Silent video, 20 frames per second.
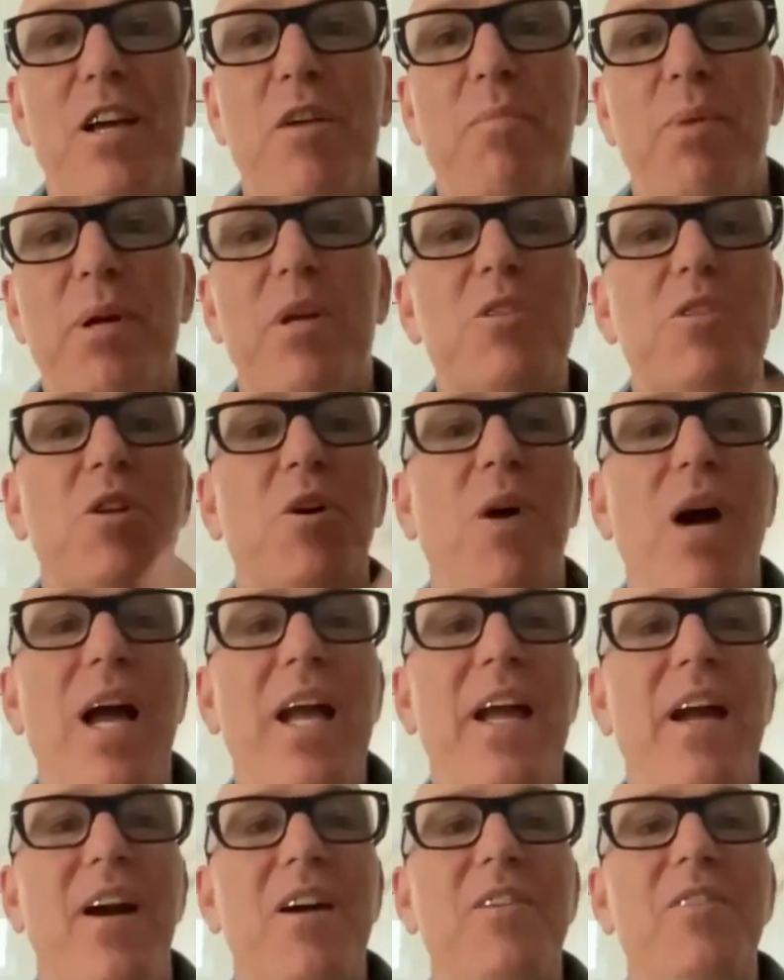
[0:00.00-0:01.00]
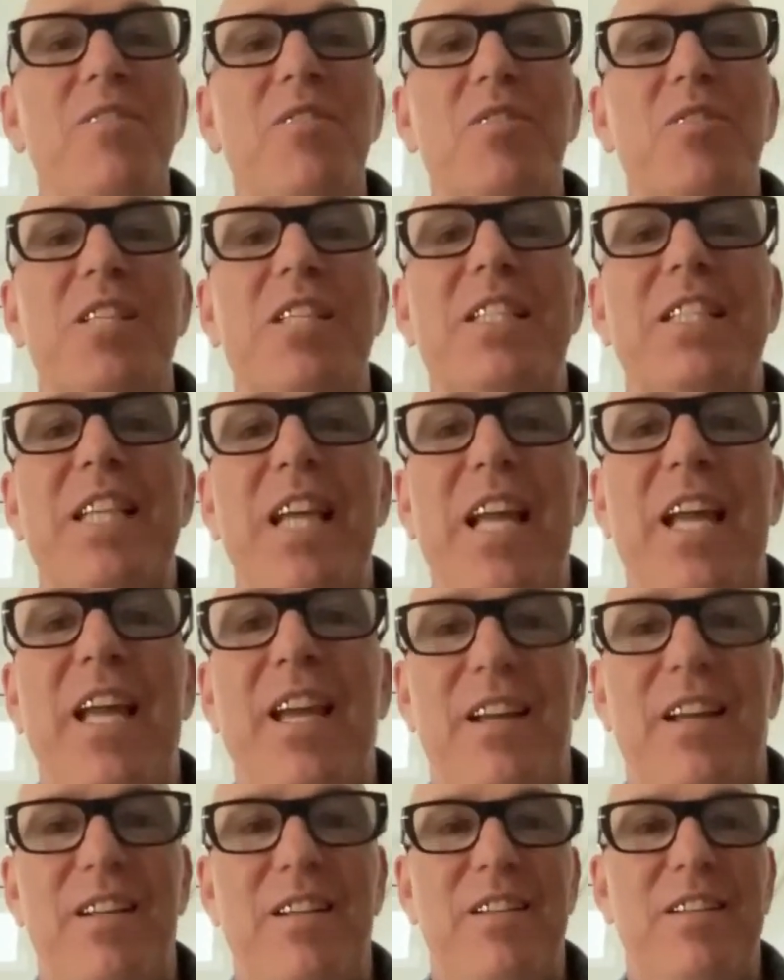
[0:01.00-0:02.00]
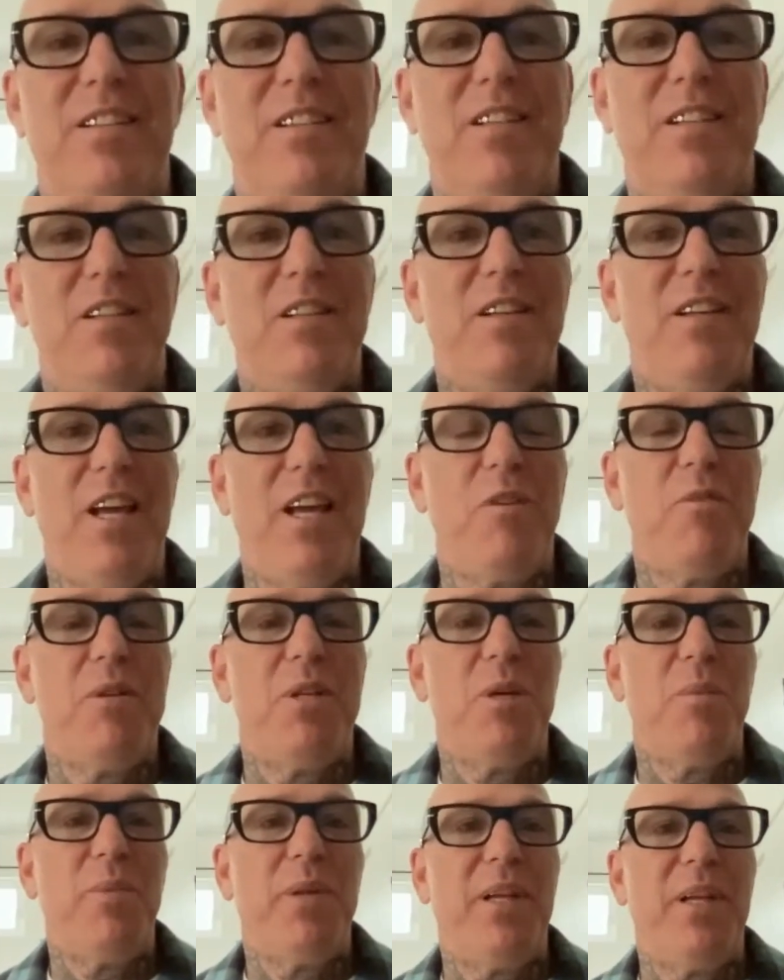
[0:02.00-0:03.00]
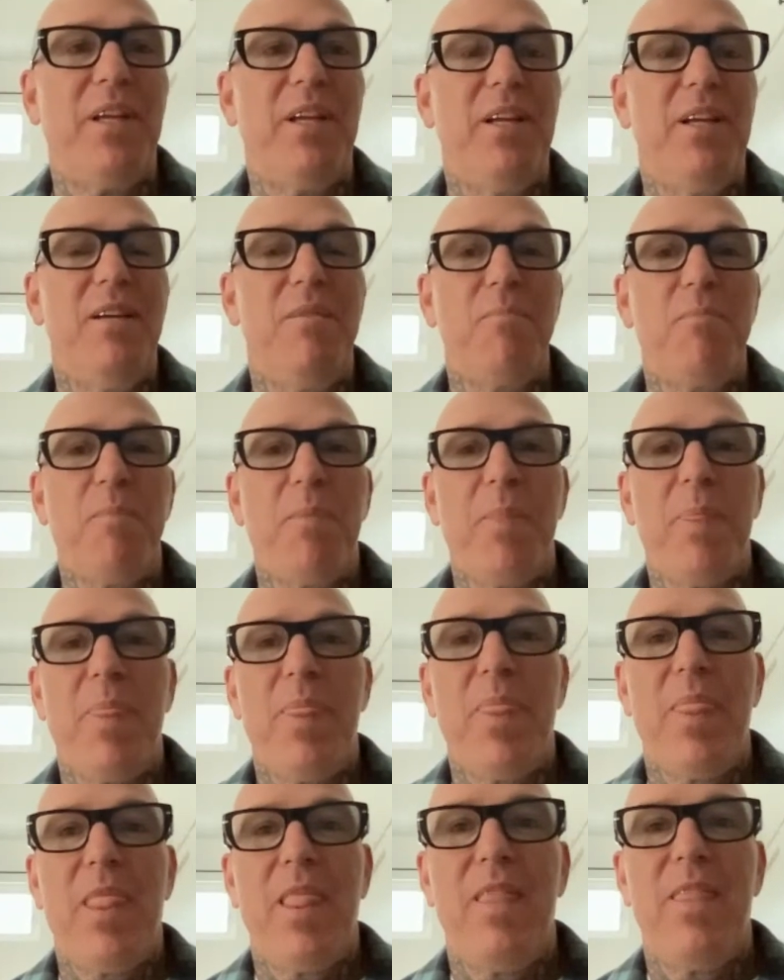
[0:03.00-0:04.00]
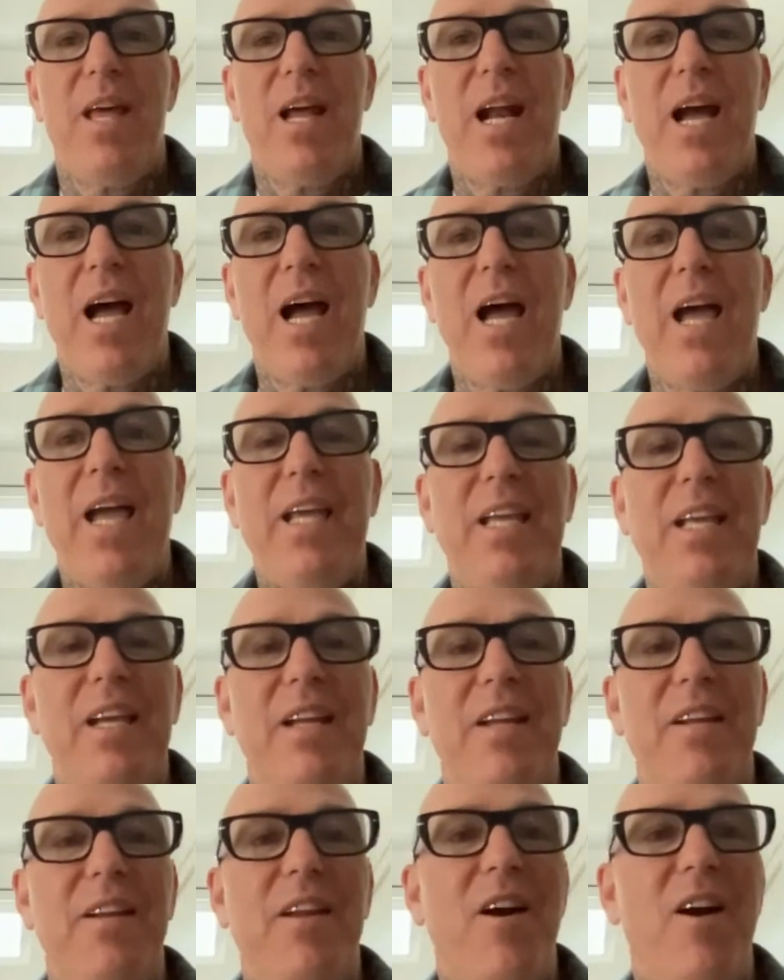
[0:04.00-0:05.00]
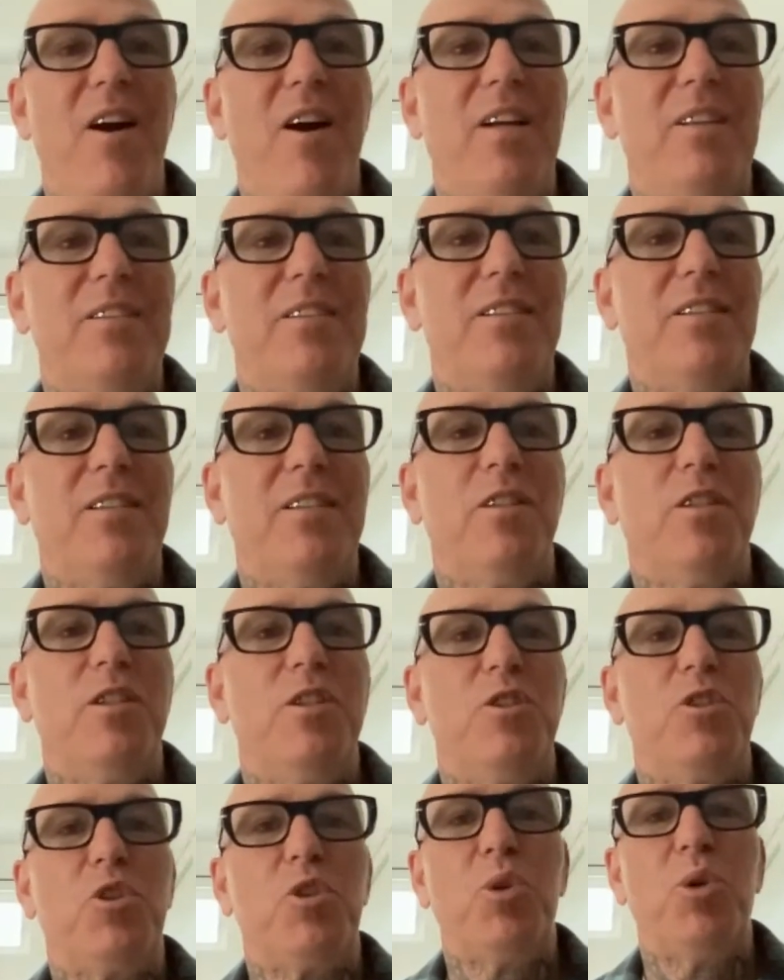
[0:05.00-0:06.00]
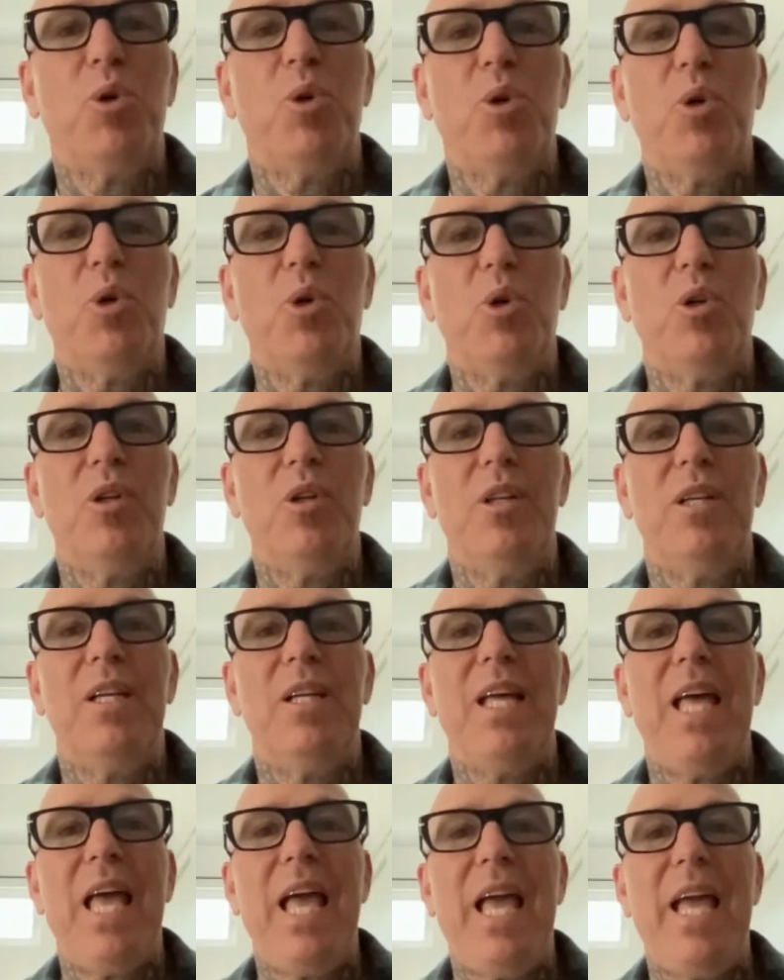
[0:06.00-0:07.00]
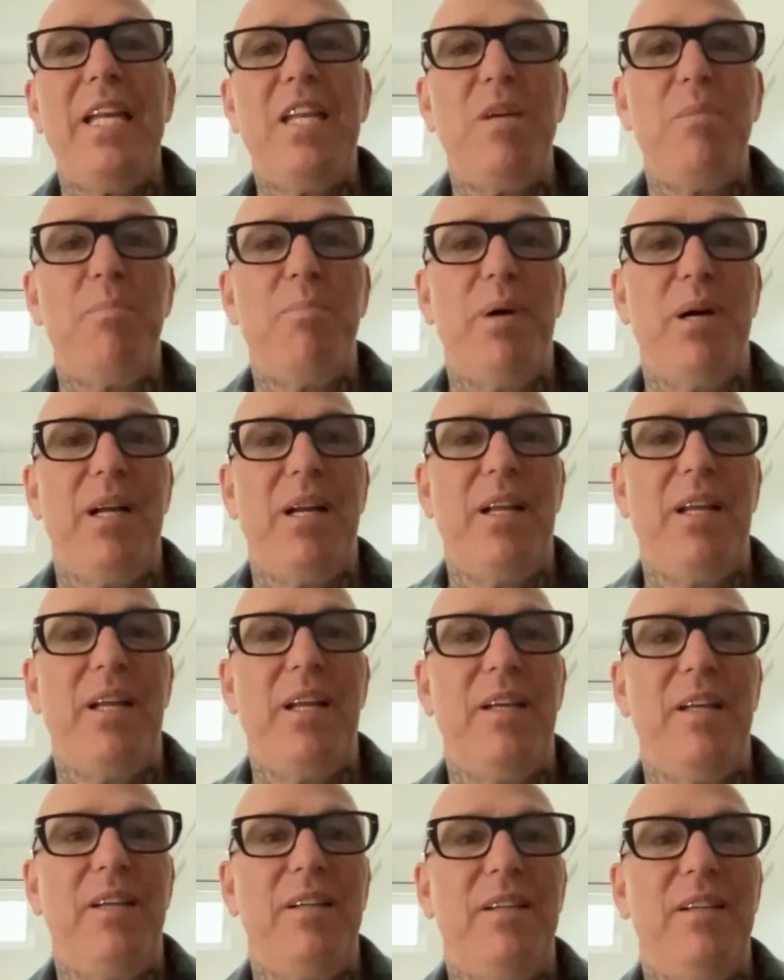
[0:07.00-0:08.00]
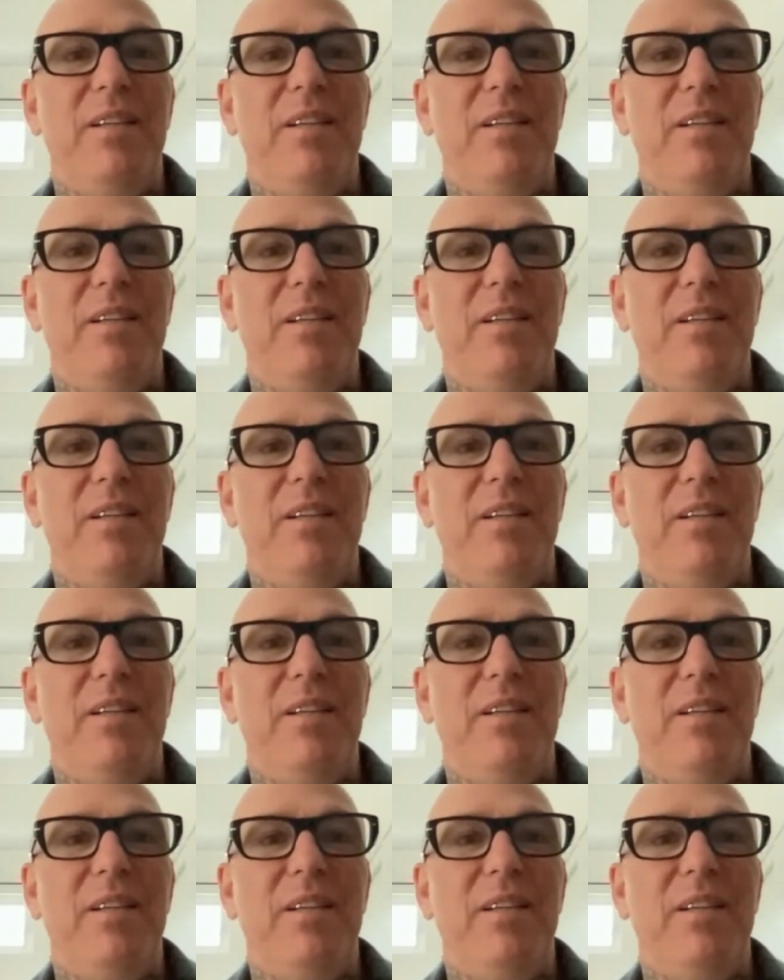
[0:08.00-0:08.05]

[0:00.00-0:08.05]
but also I understand in equanimity that I cannot control anybody.